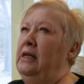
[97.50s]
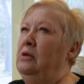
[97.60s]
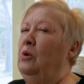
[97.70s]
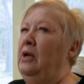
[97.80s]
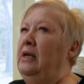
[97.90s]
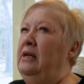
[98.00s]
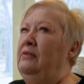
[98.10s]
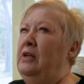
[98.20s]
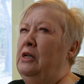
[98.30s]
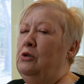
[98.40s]
didn't really
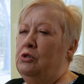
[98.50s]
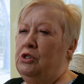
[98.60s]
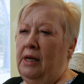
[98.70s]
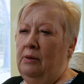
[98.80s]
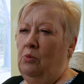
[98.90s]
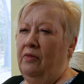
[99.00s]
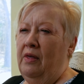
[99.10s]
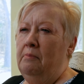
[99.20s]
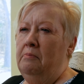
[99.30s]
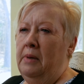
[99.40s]
even understand what
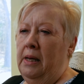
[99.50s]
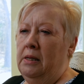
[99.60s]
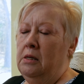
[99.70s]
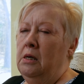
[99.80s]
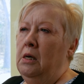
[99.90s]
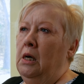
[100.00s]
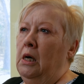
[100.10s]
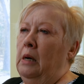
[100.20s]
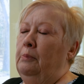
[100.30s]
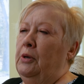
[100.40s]
that meant,